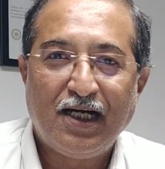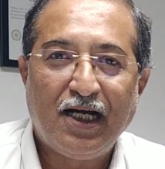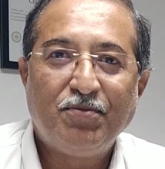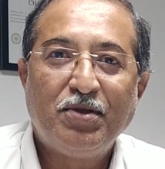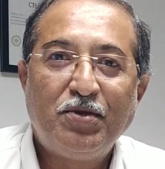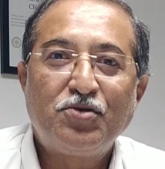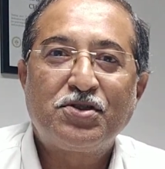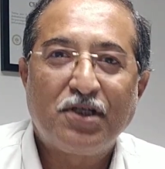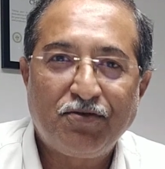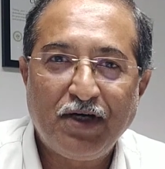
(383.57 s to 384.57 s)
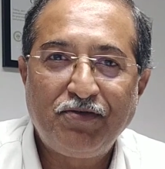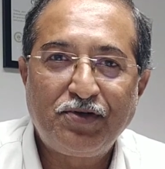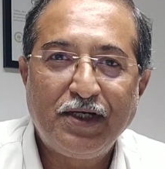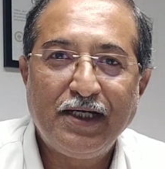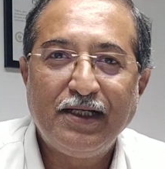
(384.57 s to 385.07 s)
I'm able to survive
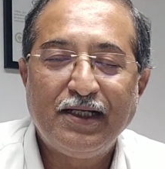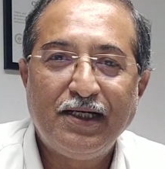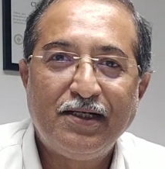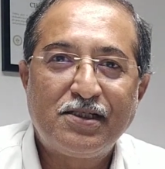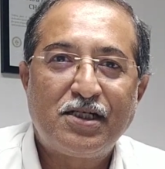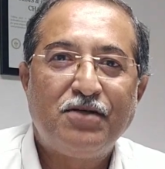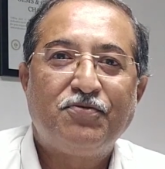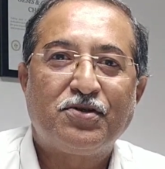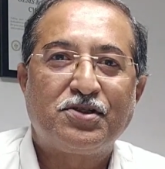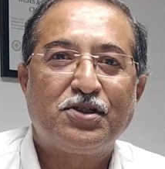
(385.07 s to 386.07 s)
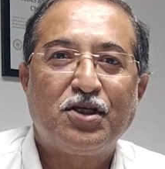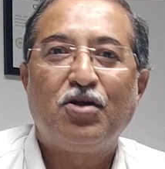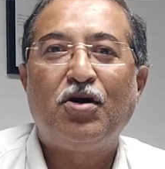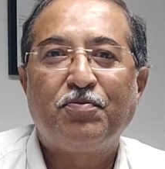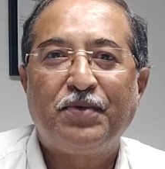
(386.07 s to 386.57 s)
today in the industry for such a
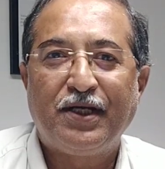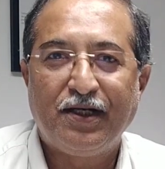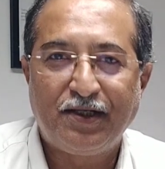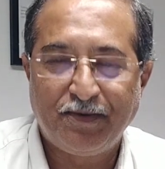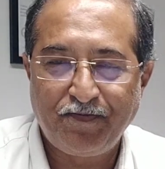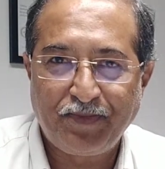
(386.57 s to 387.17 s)
long period.